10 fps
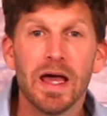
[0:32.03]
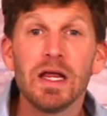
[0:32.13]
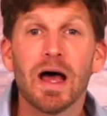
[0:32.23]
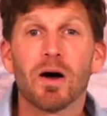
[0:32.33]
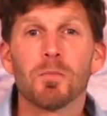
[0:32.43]

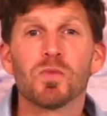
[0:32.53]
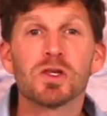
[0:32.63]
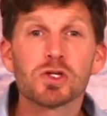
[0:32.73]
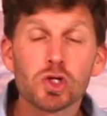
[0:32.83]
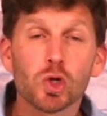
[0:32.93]
Anyhow, this
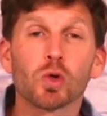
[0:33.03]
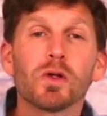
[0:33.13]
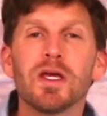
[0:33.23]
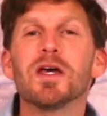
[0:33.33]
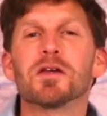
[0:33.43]

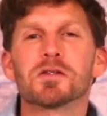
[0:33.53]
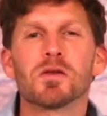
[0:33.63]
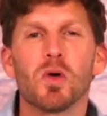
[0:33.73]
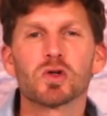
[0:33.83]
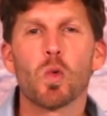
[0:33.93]
truly is the
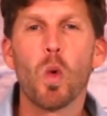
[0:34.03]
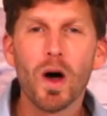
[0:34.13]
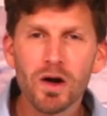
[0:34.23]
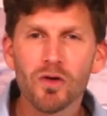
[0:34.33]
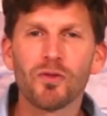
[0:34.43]
most
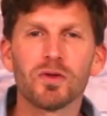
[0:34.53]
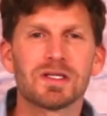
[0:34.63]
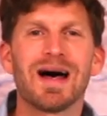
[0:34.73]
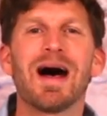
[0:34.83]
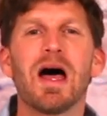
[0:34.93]
wonderful
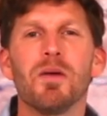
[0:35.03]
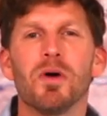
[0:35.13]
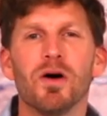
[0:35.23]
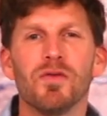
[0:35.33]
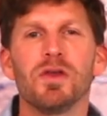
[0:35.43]
time
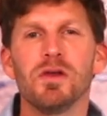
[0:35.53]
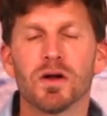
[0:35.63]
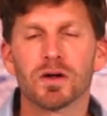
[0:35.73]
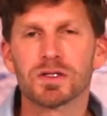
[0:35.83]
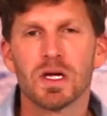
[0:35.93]
of the year.
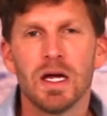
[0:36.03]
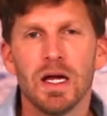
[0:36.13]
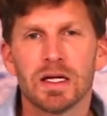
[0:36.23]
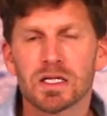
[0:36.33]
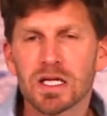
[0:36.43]
It's,
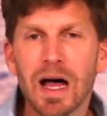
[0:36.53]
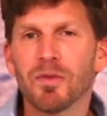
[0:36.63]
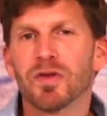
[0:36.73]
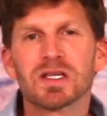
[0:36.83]
it's a time of